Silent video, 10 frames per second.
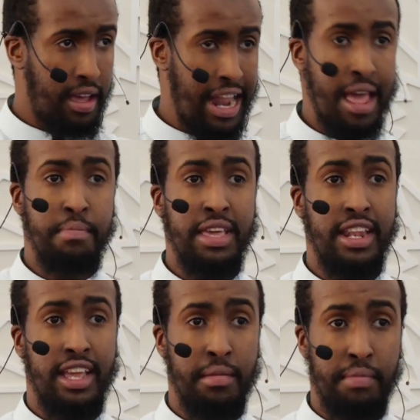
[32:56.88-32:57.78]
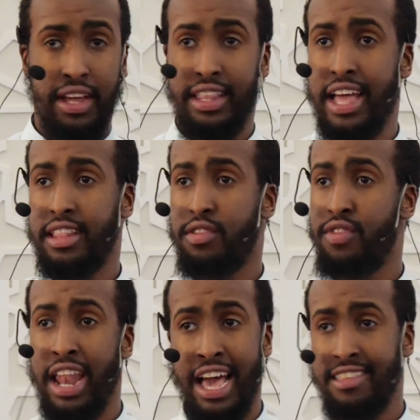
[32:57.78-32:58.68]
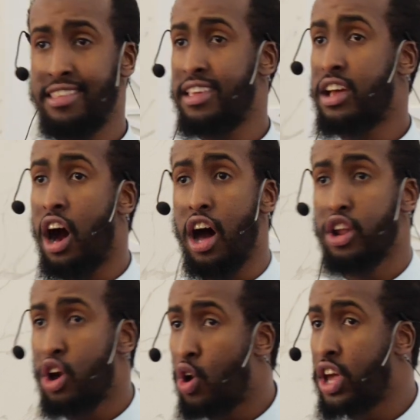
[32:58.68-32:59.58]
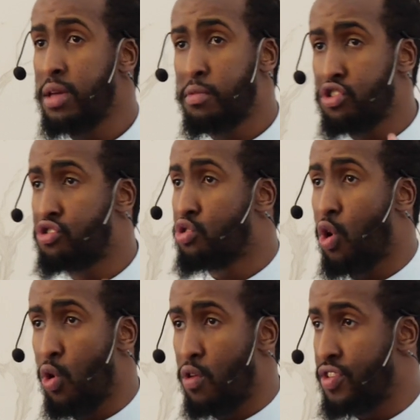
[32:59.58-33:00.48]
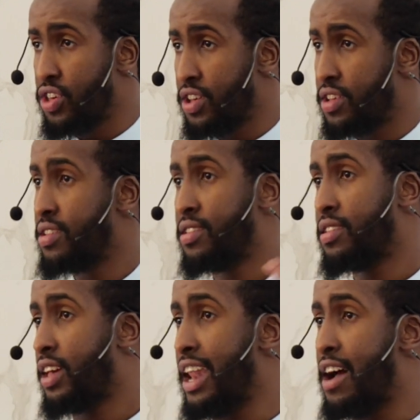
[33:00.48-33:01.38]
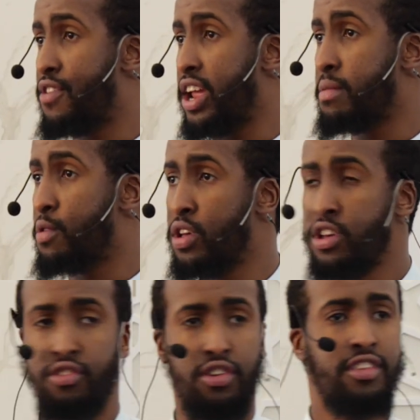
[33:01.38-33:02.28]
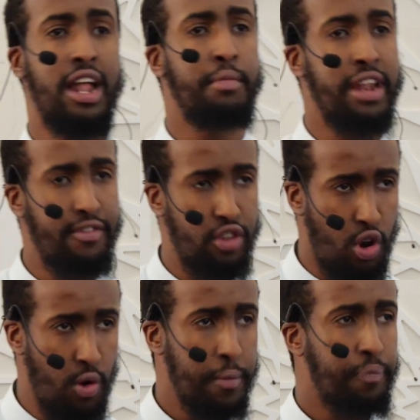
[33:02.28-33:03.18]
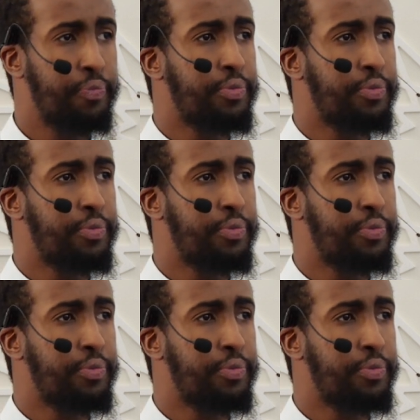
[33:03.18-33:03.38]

Al-Amin in Baghdad realizes he can't keep control over the Khilafah anymore. So he said, I'm going to have to go